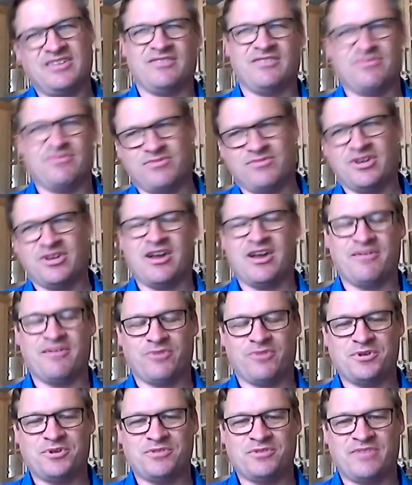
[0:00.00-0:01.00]

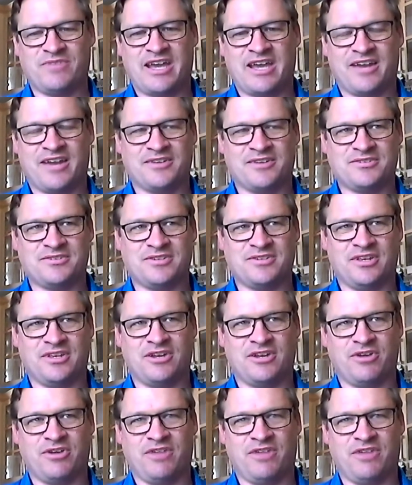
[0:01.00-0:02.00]
converse of that is,
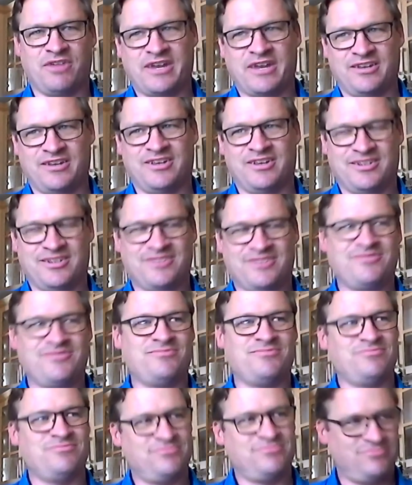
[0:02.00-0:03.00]
if I did,
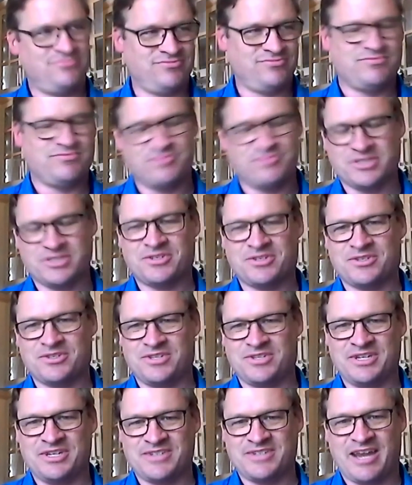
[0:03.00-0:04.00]
just as an
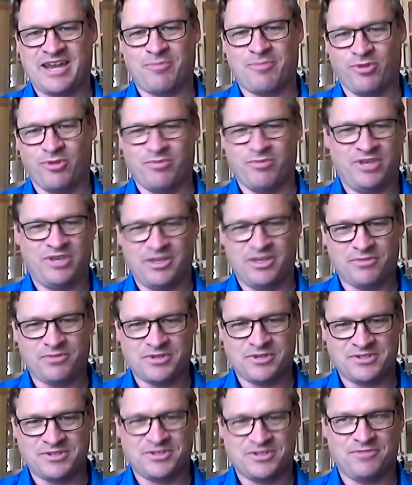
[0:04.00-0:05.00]
example, the BE
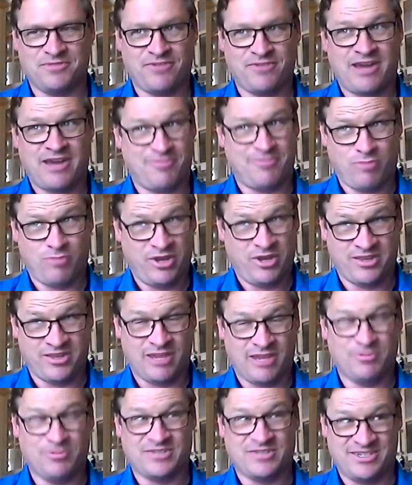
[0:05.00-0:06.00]
365, but bring that
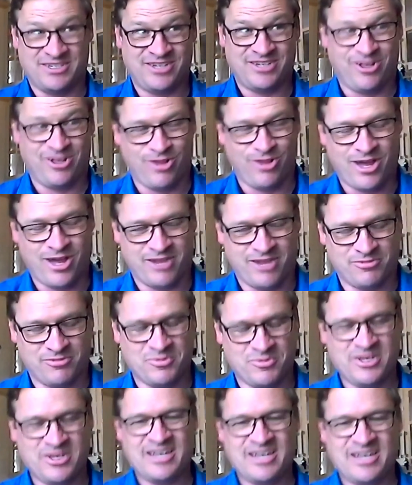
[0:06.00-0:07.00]
up because I sell a lot of them.
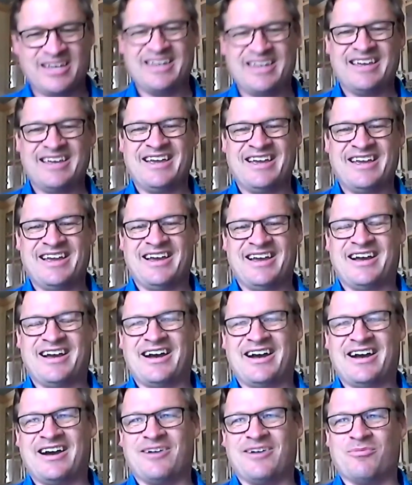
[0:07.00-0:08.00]

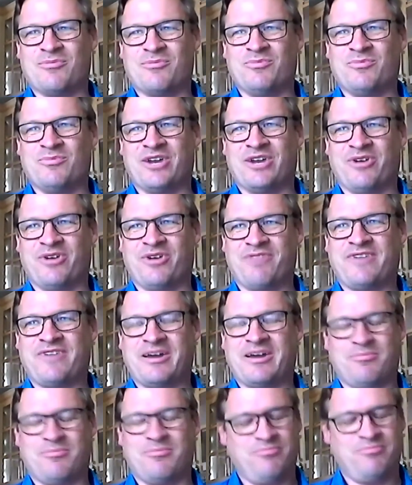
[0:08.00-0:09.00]

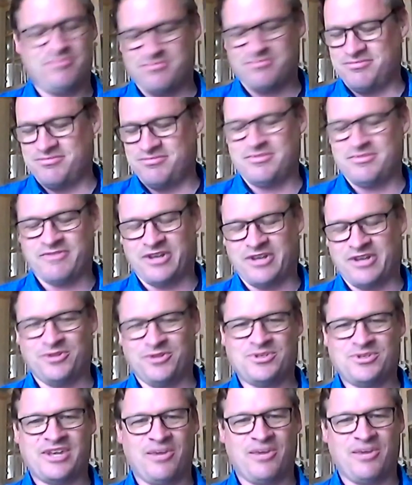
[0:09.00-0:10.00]
If I do
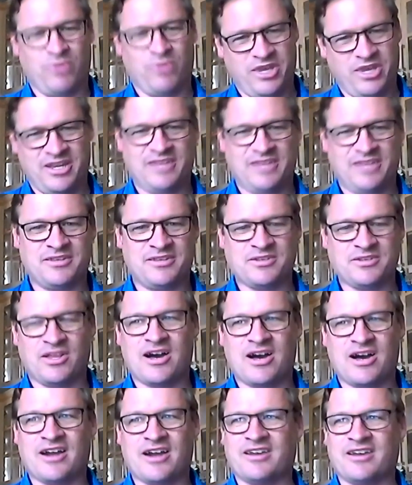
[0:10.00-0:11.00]
say, well, you need this
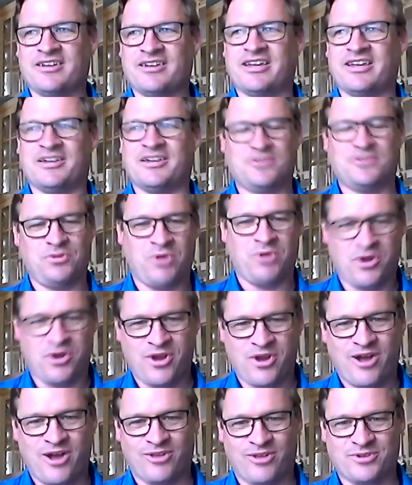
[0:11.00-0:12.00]
lock and it's
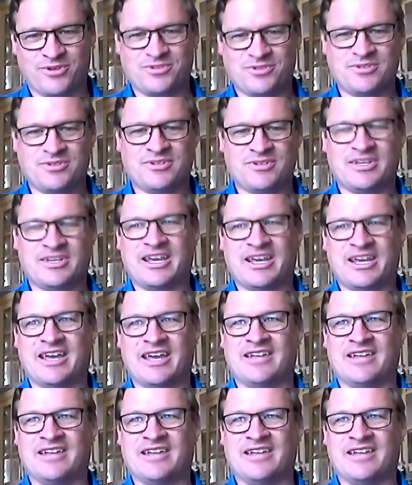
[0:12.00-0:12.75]
$200, and